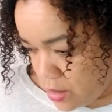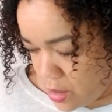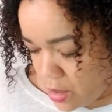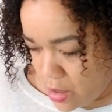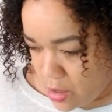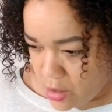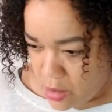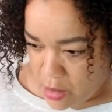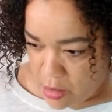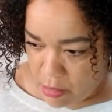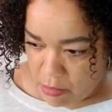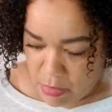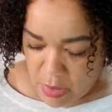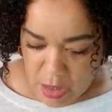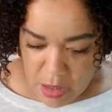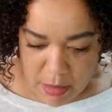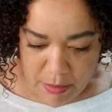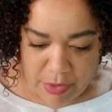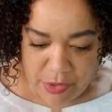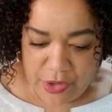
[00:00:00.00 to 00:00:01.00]
And
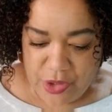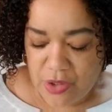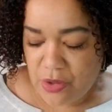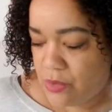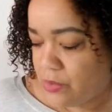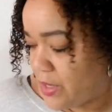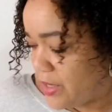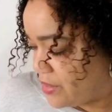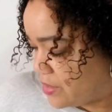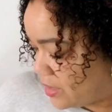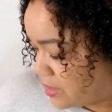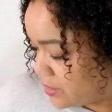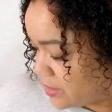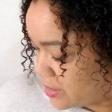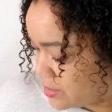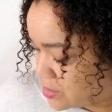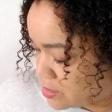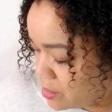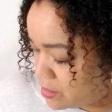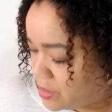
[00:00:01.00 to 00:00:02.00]
number two, I think
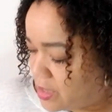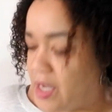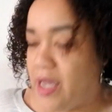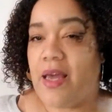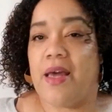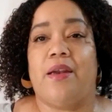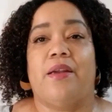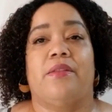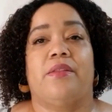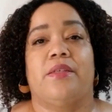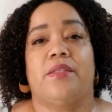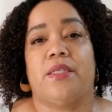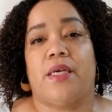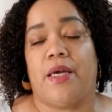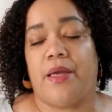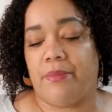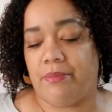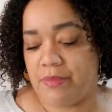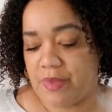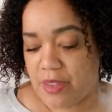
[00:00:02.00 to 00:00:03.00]
that's all they had at the
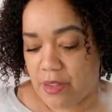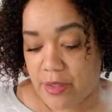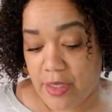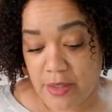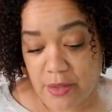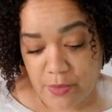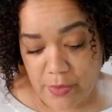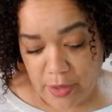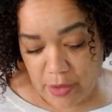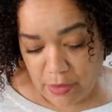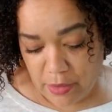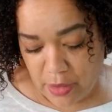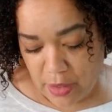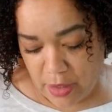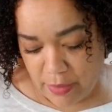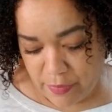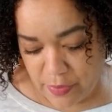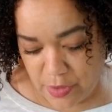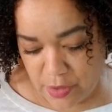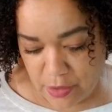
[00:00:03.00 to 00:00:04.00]
time. So that's why I only
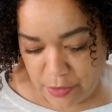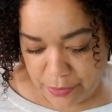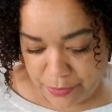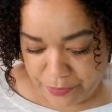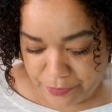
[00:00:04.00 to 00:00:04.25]
have two.